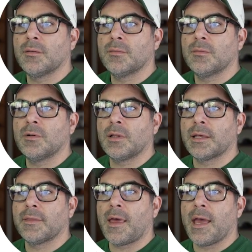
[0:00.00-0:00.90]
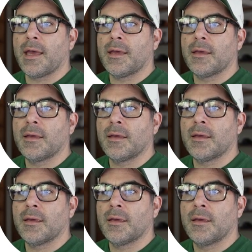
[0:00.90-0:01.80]
Over like that.
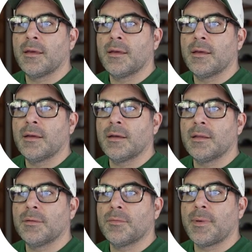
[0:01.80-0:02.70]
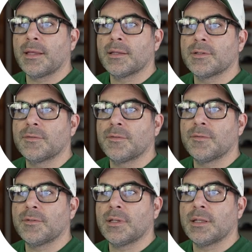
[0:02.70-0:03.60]
And then we'll make this
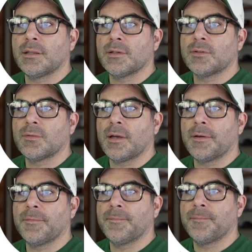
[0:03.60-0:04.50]
15 this way.